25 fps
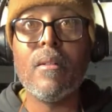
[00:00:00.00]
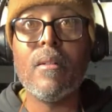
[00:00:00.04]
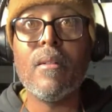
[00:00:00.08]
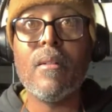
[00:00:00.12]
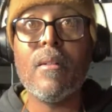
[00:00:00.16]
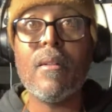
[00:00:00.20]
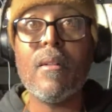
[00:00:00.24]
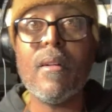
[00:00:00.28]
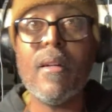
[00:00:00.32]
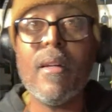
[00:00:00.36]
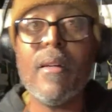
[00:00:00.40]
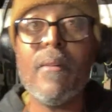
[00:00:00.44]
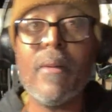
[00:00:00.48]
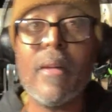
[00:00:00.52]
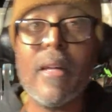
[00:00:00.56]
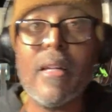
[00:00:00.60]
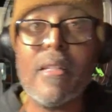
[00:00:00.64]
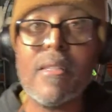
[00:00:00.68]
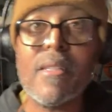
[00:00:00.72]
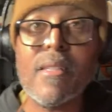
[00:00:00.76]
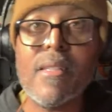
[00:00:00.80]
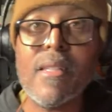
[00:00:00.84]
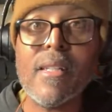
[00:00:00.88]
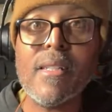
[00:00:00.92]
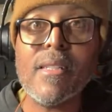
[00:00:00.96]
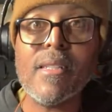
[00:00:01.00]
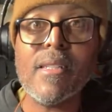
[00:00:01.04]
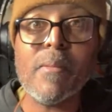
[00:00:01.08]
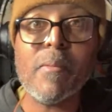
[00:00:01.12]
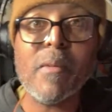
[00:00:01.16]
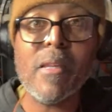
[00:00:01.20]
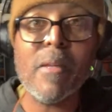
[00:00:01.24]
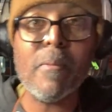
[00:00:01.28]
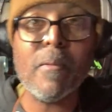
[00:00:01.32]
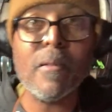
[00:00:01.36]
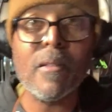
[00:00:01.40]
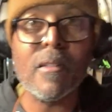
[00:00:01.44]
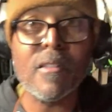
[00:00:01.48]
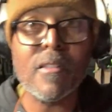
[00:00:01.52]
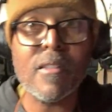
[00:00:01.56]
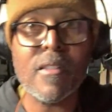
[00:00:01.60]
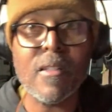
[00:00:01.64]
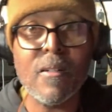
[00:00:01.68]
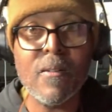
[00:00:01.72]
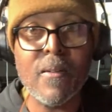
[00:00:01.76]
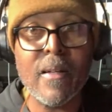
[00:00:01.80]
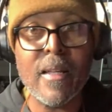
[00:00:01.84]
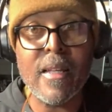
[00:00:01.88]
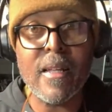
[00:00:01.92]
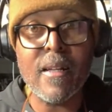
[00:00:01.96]
All right, we got 60 people or
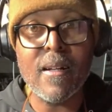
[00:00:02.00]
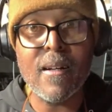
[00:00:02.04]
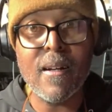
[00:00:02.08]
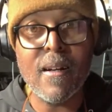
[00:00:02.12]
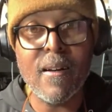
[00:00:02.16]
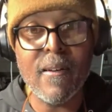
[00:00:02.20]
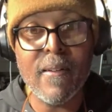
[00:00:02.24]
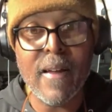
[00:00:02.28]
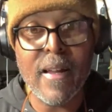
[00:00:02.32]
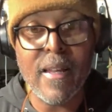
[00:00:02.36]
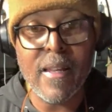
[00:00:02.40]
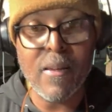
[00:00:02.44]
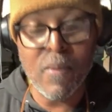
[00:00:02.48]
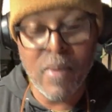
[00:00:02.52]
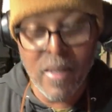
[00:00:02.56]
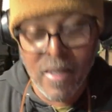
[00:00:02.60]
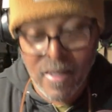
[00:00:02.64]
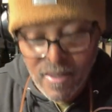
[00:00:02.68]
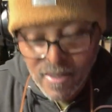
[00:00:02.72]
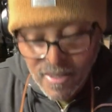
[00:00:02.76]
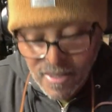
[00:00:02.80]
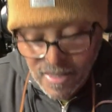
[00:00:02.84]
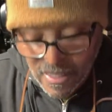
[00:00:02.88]
so in here already. Where is